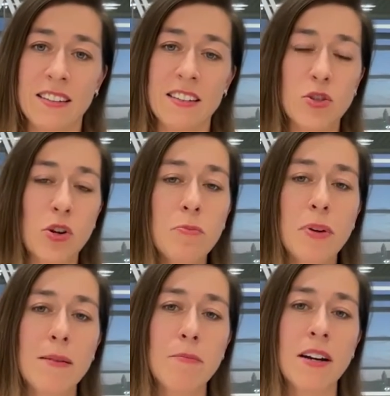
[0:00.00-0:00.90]
The term
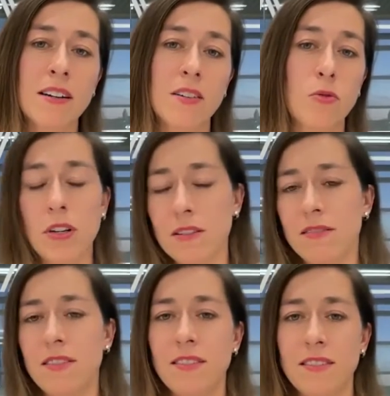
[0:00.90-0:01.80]
paper, well,
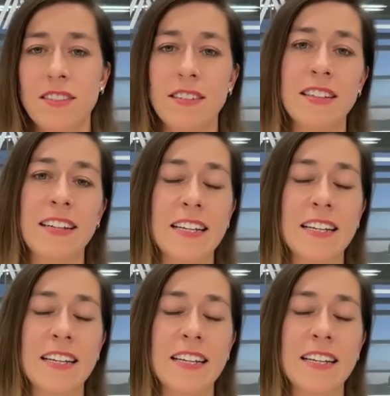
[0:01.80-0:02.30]
the